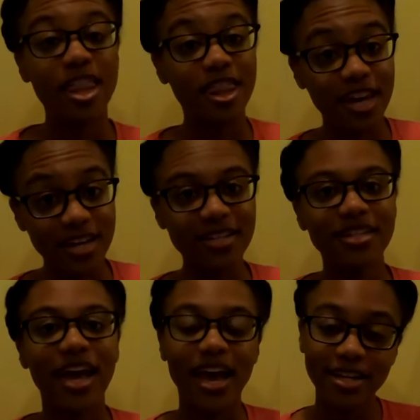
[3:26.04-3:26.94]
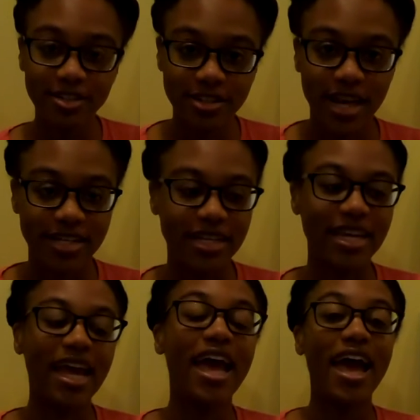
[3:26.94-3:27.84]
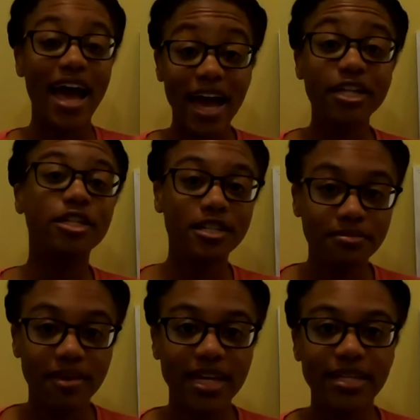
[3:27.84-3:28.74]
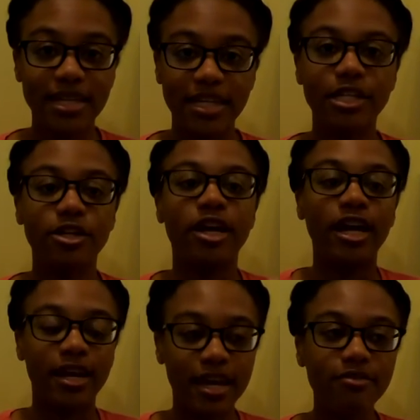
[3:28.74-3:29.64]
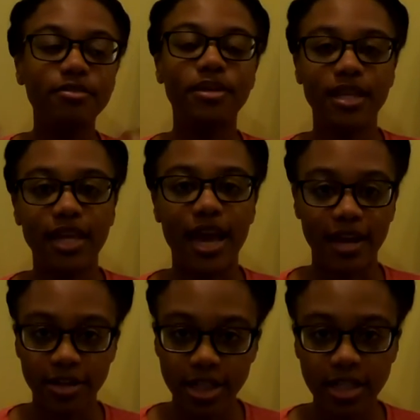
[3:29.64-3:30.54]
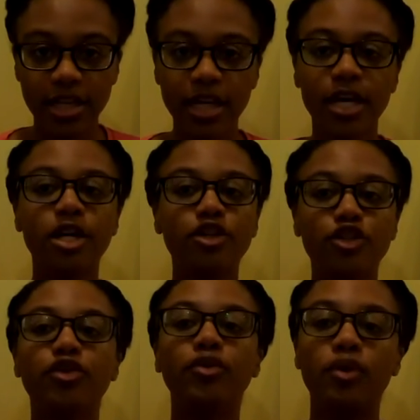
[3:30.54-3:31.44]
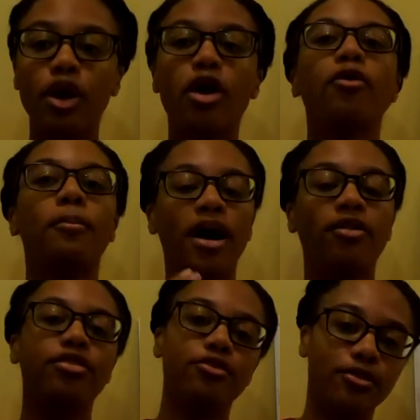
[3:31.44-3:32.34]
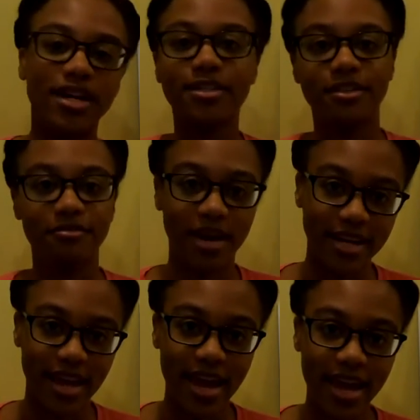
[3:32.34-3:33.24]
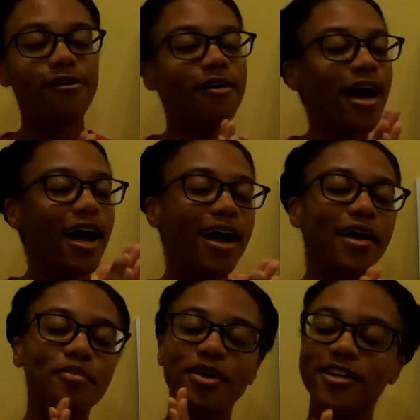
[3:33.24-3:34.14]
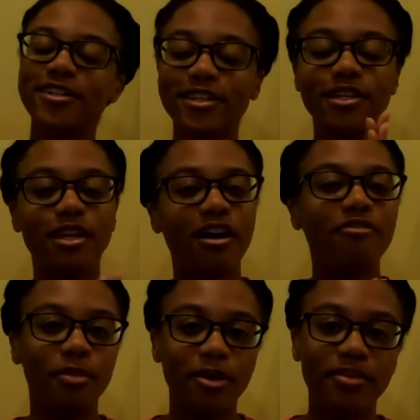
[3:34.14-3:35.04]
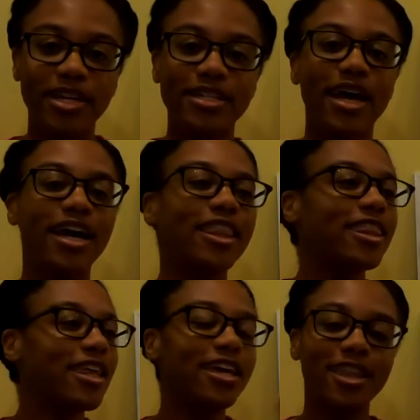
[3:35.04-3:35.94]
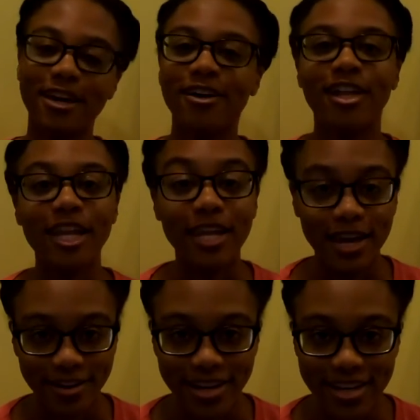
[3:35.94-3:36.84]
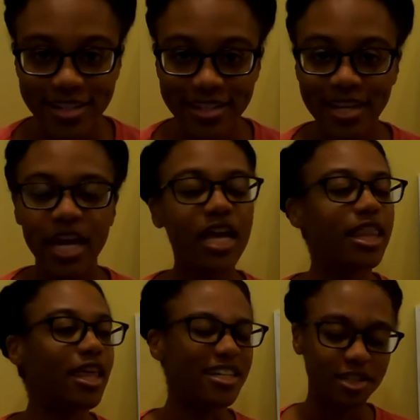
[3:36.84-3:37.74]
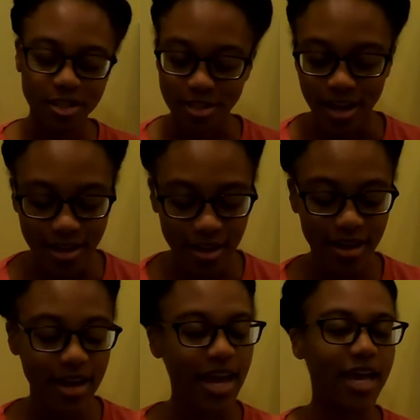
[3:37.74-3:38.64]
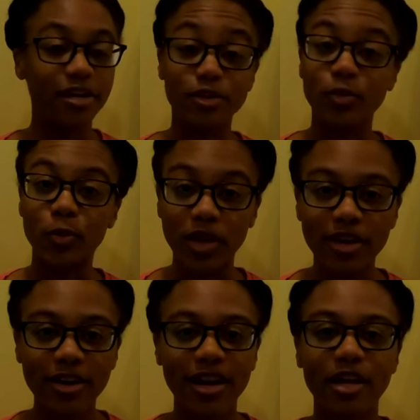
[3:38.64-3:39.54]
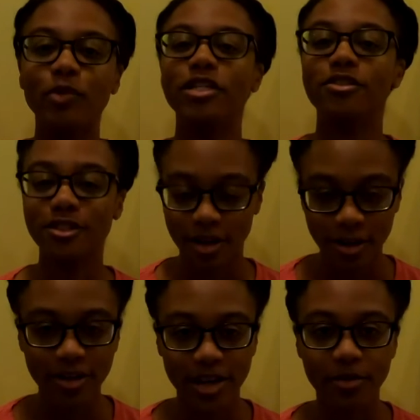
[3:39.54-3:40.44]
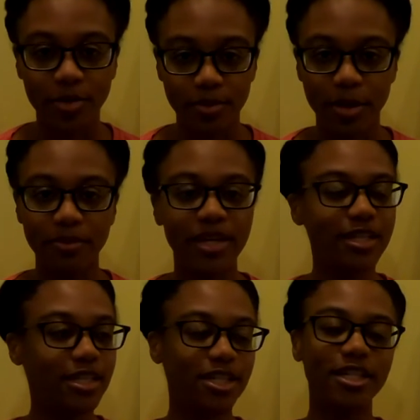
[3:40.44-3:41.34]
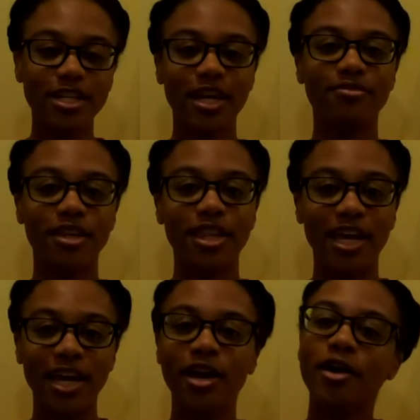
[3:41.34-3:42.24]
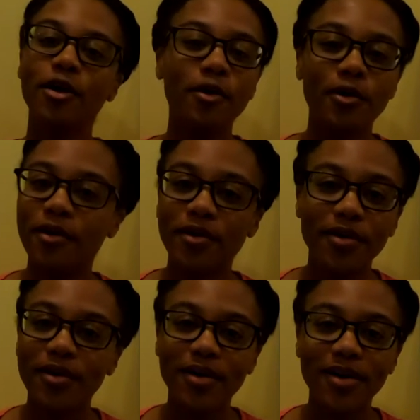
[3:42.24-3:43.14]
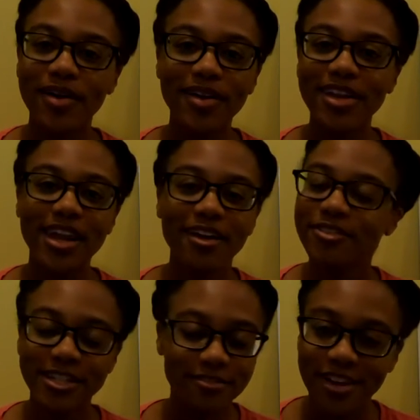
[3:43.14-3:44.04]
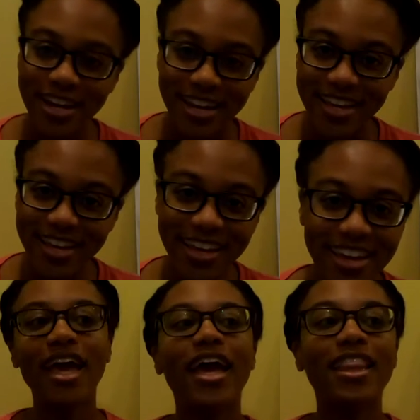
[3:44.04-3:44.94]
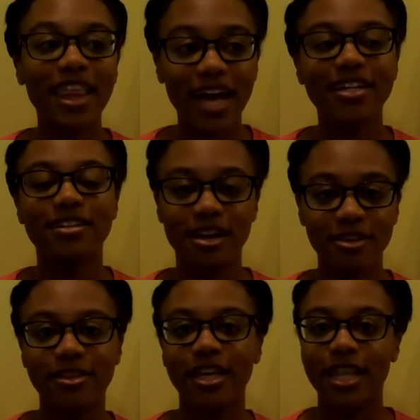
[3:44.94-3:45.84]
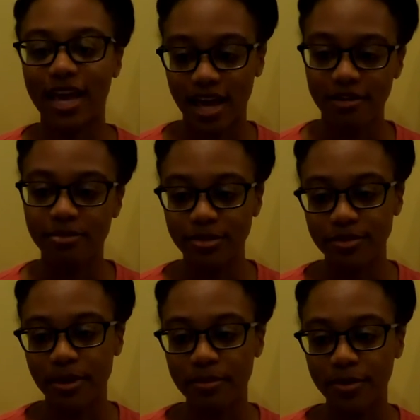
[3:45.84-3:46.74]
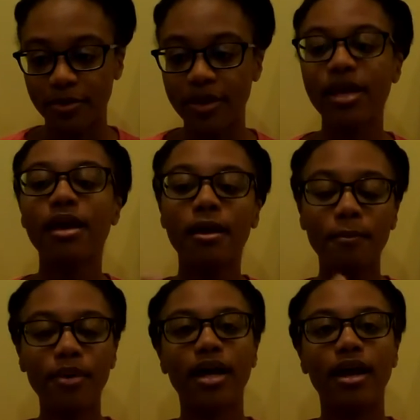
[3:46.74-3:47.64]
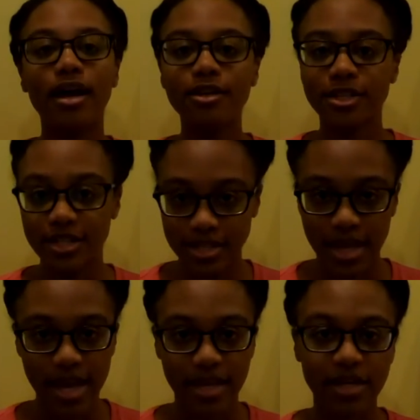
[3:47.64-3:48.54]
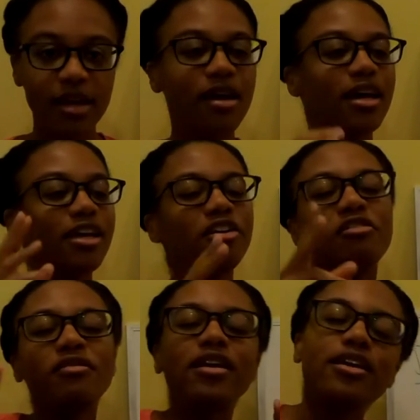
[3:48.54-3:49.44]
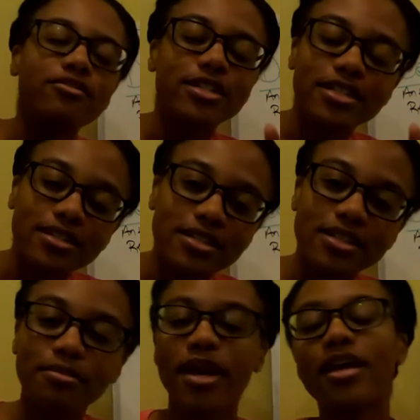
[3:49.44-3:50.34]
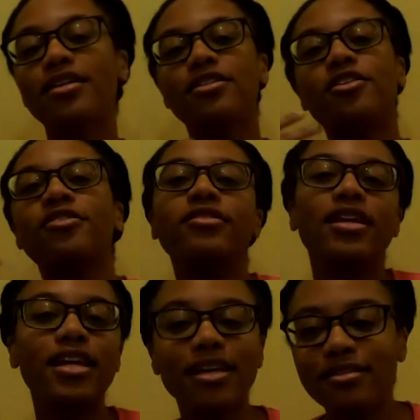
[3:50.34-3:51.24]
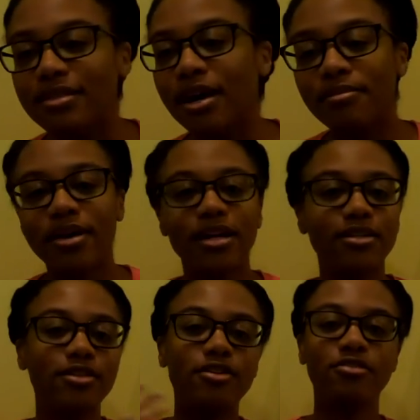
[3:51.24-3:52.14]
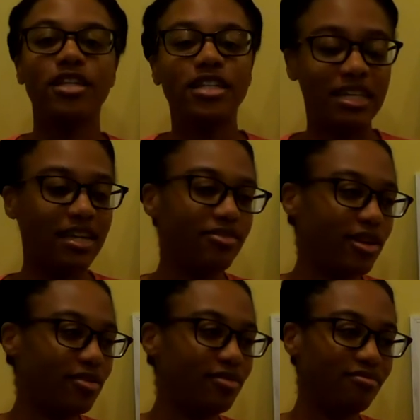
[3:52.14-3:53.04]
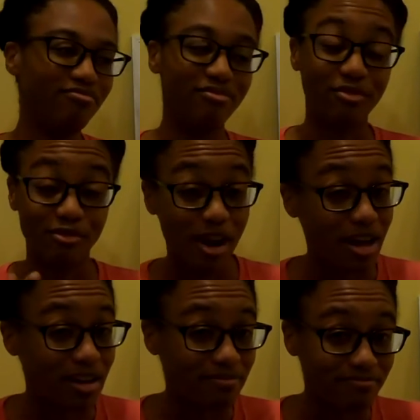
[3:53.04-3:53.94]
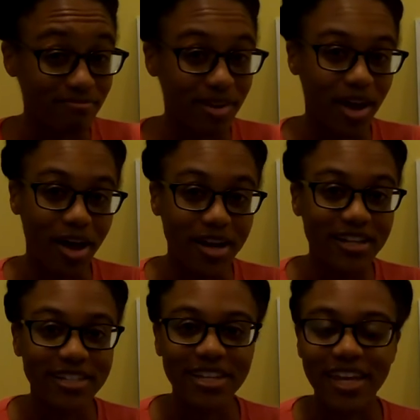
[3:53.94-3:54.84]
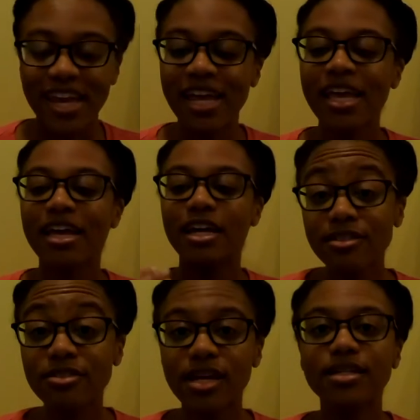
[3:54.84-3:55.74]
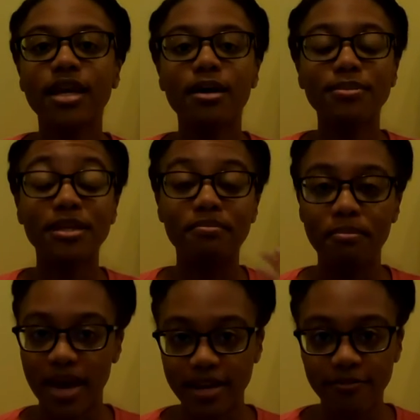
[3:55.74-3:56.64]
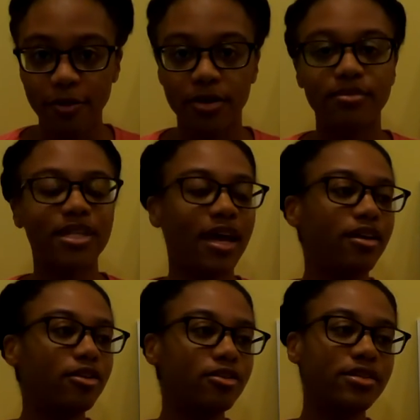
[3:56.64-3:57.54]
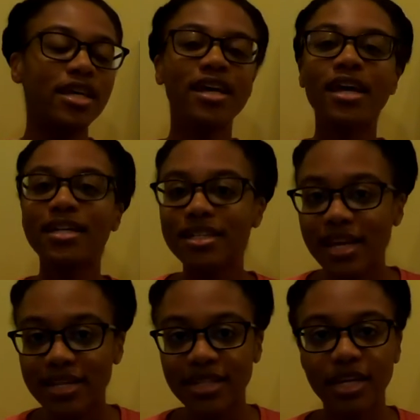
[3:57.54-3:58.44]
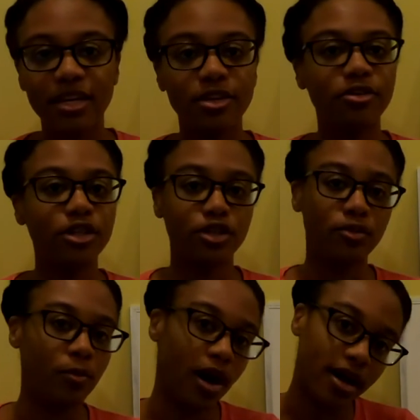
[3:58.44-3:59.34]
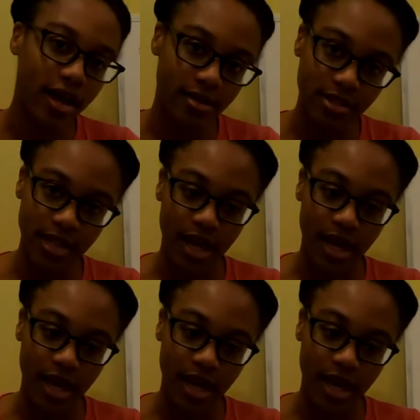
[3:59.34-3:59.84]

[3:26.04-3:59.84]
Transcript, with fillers: Thus, exercising actually makes it easier. It gives me the energy to go about the rest of my day. Now, I personally love burpees. I think they're hilarious. They suck and it's weird. And when you start your day with burpees, you just have to think uh, life is funny. And that is another thing that kind of boosts my mood. But understand, you don't need resistance bands, you don't need dumbbells, you don't need to even run, honestly. Exercise comes in many forms. That includes dancing, you can just walk